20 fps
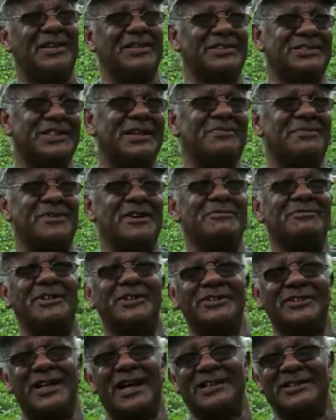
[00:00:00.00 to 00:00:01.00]
Some
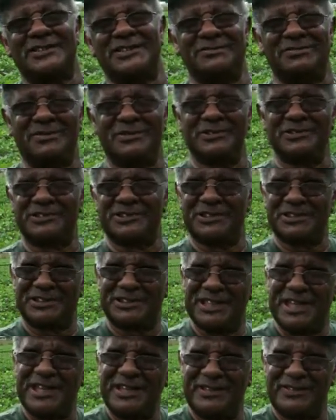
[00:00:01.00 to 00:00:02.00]
people are not supposed to
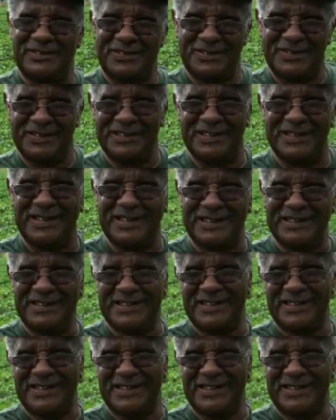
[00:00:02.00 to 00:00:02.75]
sing, really.